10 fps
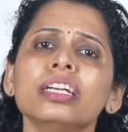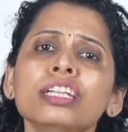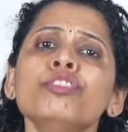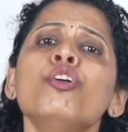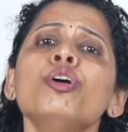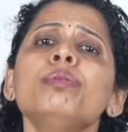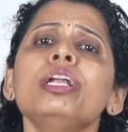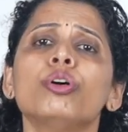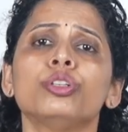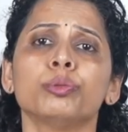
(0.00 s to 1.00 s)

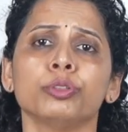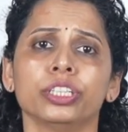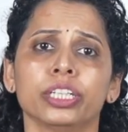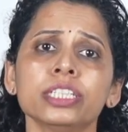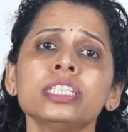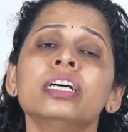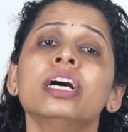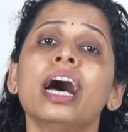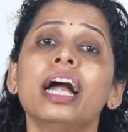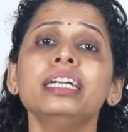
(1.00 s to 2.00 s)
Informal entrepreneurs
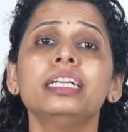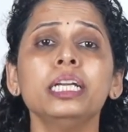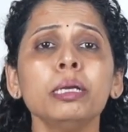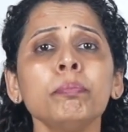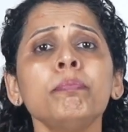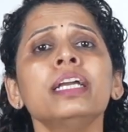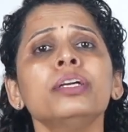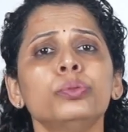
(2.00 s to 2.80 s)
are deeply